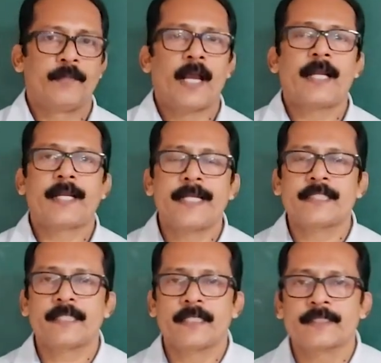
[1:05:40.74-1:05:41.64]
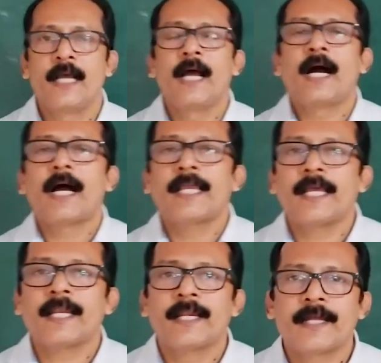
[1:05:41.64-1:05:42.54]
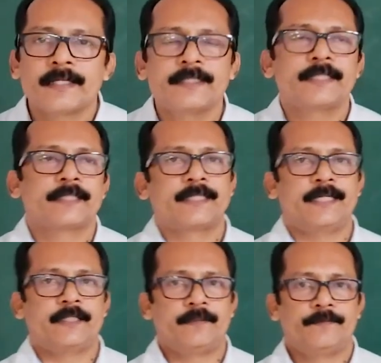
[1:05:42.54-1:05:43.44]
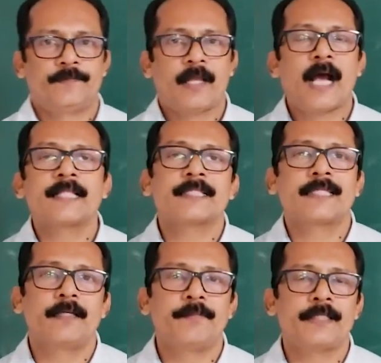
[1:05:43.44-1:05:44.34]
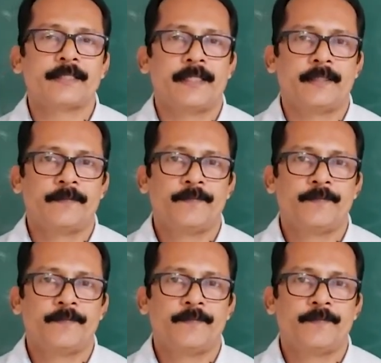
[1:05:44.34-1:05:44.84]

and reaches higher energy state, unstable state.